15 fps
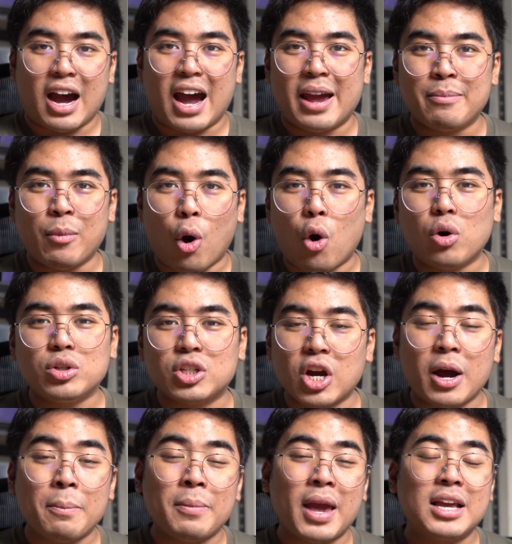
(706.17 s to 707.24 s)
I'm also
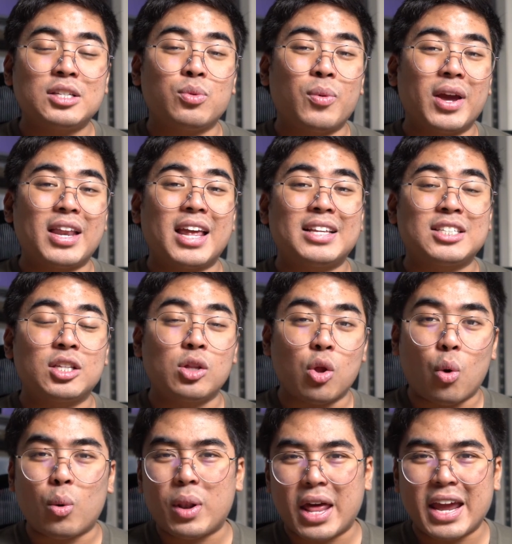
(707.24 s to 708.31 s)
amazed with its
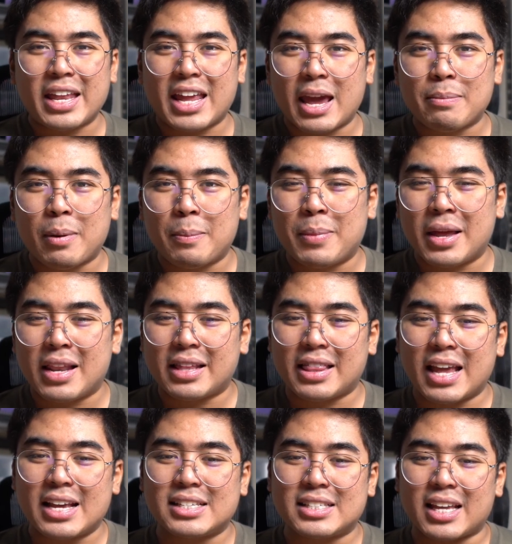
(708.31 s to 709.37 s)
low light
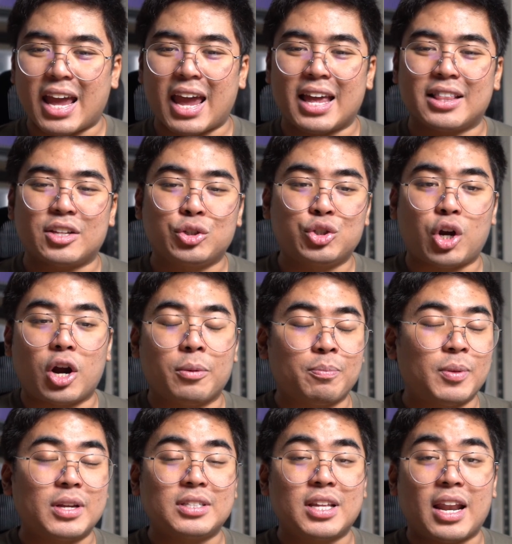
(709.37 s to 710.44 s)
capabilities and the
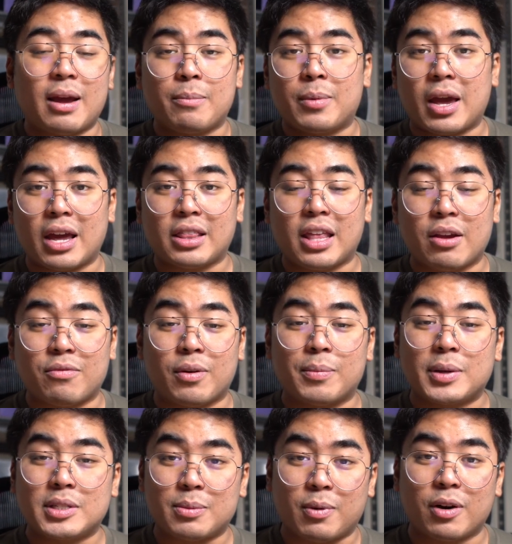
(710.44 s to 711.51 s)
sharpness that I'm getting from
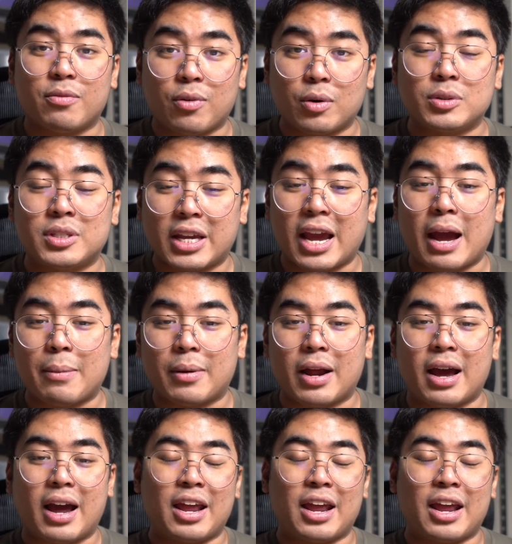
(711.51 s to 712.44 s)
the smartphone's camera.